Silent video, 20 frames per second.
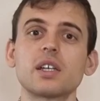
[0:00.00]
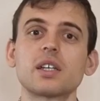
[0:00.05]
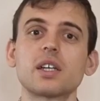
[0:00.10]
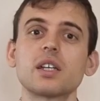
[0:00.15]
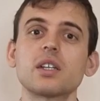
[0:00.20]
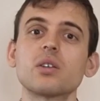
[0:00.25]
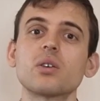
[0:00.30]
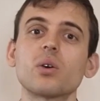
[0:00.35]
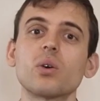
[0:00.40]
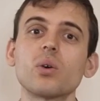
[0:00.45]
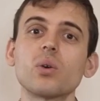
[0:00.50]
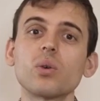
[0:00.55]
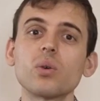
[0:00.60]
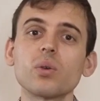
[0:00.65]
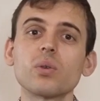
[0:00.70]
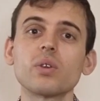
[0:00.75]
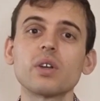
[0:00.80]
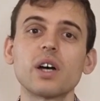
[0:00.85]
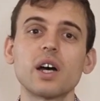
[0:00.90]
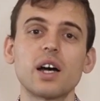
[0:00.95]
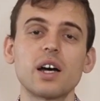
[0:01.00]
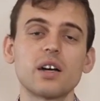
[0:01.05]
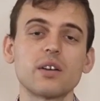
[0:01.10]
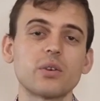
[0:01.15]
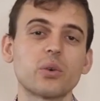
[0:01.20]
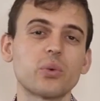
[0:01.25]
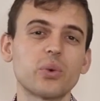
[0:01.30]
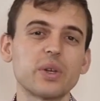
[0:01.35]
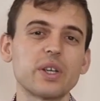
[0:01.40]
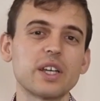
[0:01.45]
can all
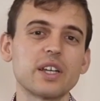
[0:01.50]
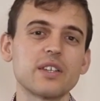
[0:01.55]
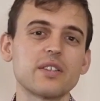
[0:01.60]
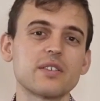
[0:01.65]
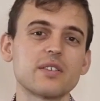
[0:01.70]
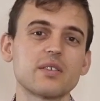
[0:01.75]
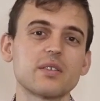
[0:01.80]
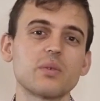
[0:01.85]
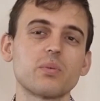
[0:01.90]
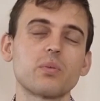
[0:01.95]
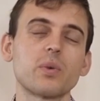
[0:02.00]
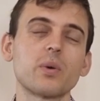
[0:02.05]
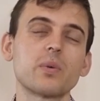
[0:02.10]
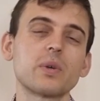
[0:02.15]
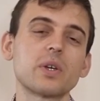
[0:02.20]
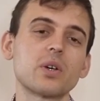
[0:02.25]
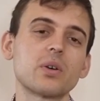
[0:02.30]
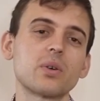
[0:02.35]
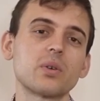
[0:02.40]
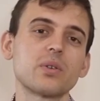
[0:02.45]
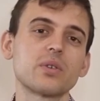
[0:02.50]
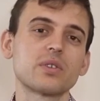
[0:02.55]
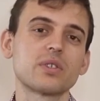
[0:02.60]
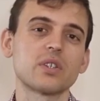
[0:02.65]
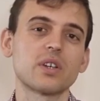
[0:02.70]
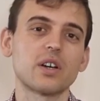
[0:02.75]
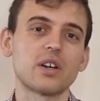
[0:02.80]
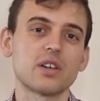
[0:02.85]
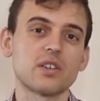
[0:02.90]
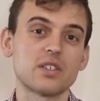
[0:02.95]
create what we call
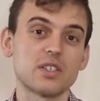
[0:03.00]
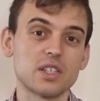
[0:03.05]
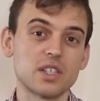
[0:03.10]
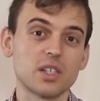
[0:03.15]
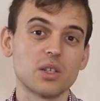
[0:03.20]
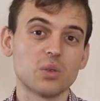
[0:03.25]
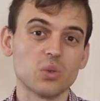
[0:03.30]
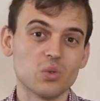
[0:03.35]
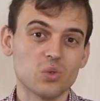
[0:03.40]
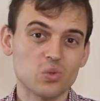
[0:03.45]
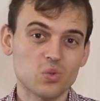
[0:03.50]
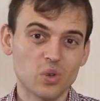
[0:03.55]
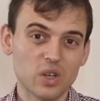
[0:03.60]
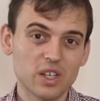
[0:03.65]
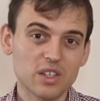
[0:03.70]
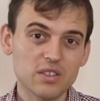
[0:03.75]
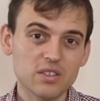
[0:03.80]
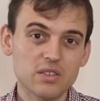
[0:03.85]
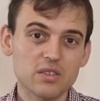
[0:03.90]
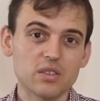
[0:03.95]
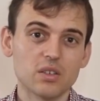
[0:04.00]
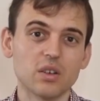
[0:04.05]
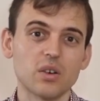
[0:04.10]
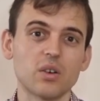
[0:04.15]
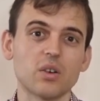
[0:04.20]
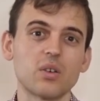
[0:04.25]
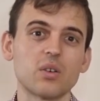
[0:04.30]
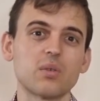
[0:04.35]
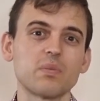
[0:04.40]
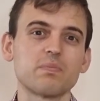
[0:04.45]
Qi constraint
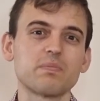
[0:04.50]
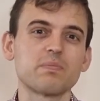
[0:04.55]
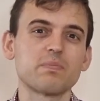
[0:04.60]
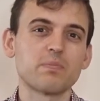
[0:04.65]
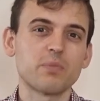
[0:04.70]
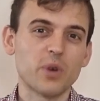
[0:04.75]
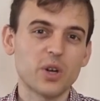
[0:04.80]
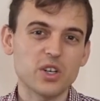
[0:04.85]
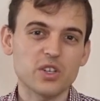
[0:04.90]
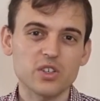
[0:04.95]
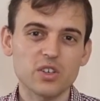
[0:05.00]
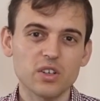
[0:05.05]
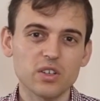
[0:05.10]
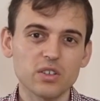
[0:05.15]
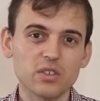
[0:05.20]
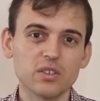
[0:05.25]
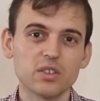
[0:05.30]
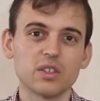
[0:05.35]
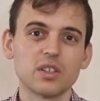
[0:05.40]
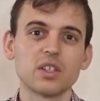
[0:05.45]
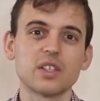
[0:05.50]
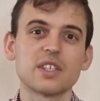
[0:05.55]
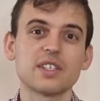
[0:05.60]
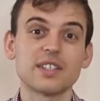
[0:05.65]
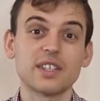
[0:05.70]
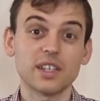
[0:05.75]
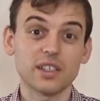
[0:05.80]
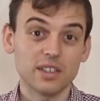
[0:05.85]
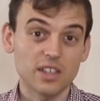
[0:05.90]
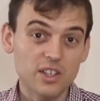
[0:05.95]
or pressure,
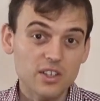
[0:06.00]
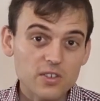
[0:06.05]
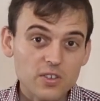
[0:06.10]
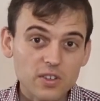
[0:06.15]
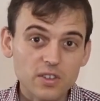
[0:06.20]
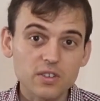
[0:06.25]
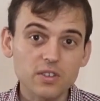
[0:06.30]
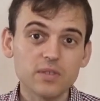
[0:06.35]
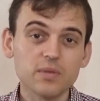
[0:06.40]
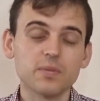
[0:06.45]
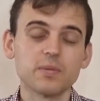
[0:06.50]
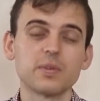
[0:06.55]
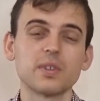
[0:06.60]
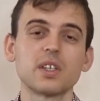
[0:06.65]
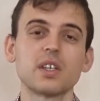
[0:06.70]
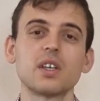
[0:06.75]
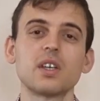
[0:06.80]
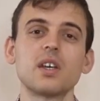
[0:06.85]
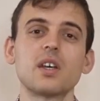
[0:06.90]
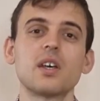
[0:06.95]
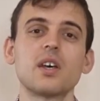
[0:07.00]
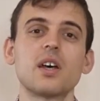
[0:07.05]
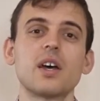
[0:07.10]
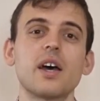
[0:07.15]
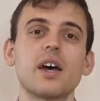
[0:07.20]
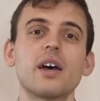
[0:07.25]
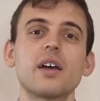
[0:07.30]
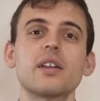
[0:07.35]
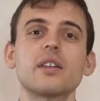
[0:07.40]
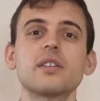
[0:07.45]
stagnation,
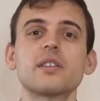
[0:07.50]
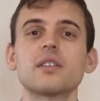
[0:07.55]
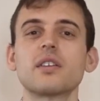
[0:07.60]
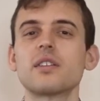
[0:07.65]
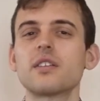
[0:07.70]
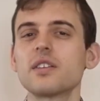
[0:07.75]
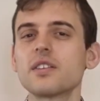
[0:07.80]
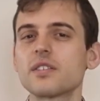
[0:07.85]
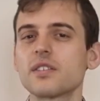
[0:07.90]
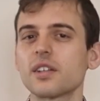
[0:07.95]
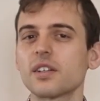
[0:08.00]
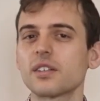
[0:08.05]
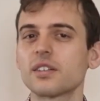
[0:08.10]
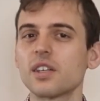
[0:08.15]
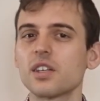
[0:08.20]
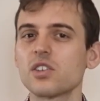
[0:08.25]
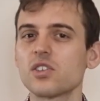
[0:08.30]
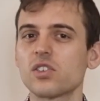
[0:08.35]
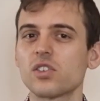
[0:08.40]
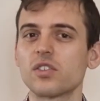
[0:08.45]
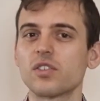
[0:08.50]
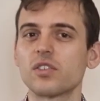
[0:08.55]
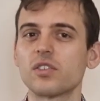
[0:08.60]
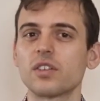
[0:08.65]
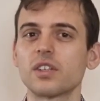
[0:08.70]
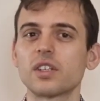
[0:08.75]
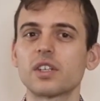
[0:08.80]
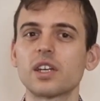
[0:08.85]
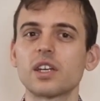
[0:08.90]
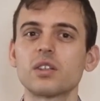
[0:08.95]
and this stagnation
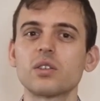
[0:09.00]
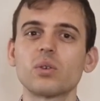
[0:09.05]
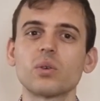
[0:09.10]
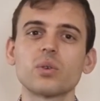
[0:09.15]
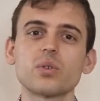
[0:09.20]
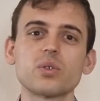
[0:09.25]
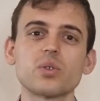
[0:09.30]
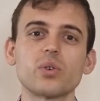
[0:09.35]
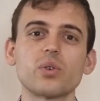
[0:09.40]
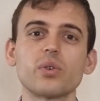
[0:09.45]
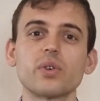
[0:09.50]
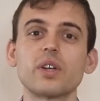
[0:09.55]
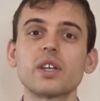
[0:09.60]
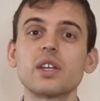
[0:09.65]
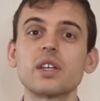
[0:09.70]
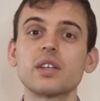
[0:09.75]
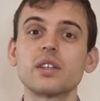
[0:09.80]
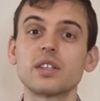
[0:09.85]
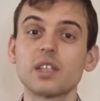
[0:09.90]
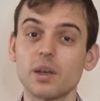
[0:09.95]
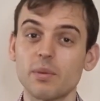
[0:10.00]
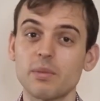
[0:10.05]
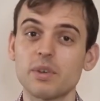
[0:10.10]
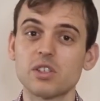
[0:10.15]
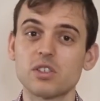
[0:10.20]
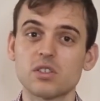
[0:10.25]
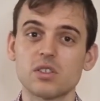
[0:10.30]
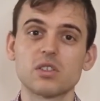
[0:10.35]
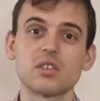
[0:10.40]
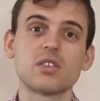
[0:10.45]
can also
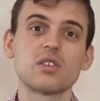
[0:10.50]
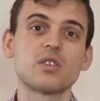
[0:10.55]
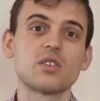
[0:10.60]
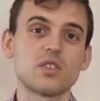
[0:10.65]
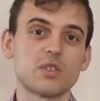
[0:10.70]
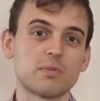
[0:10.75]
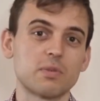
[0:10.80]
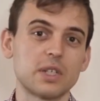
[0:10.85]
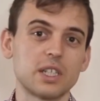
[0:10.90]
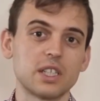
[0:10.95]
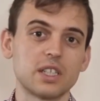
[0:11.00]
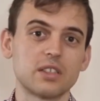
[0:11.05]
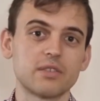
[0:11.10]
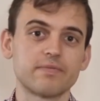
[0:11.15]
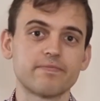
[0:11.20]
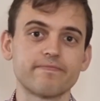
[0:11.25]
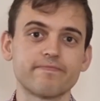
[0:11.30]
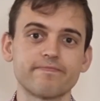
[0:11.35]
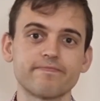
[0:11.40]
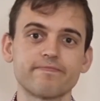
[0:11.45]
damage the spleen.